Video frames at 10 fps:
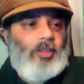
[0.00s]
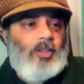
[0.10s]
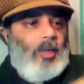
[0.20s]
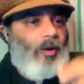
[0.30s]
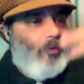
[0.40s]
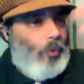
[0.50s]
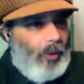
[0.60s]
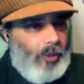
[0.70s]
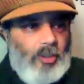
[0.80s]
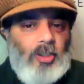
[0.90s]
until
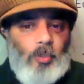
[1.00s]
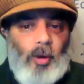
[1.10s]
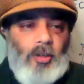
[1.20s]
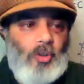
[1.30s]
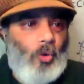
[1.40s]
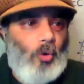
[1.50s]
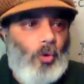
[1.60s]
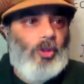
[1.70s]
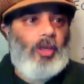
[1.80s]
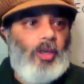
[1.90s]
everyone has expressed all
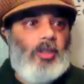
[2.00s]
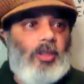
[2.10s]
the things.